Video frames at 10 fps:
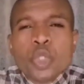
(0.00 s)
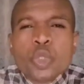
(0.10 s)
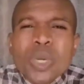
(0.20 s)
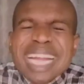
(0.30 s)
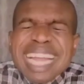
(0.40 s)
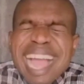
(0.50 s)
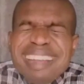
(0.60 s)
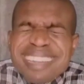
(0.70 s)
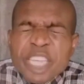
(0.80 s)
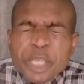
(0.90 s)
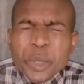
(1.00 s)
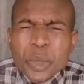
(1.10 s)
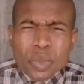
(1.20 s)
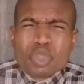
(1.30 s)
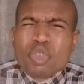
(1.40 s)
to carry
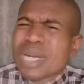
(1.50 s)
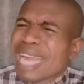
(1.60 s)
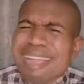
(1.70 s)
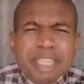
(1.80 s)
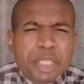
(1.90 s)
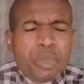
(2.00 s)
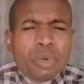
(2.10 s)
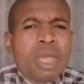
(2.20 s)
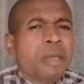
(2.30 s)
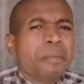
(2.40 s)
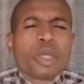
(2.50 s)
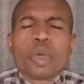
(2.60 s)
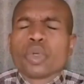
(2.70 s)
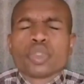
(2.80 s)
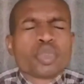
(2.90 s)
you, to carry you,
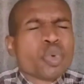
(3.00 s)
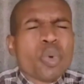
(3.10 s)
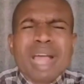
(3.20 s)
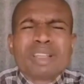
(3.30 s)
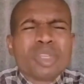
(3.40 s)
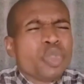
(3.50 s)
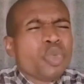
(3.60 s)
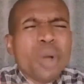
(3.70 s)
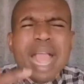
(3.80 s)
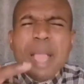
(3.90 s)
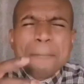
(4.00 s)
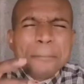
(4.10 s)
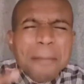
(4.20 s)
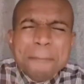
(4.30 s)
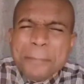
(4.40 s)
because you are a
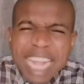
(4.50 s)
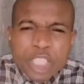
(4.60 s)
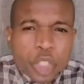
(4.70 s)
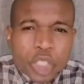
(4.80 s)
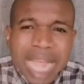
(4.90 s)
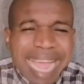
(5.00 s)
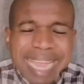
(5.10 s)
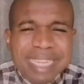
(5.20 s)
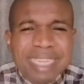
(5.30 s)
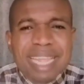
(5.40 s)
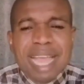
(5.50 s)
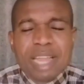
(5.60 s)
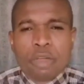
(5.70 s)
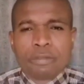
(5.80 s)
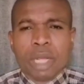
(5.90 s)
pampered child in the
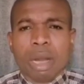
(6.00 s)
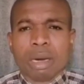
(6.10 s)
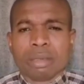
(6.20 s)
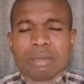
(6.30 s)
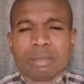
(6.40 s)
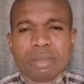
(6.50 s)
hand of God.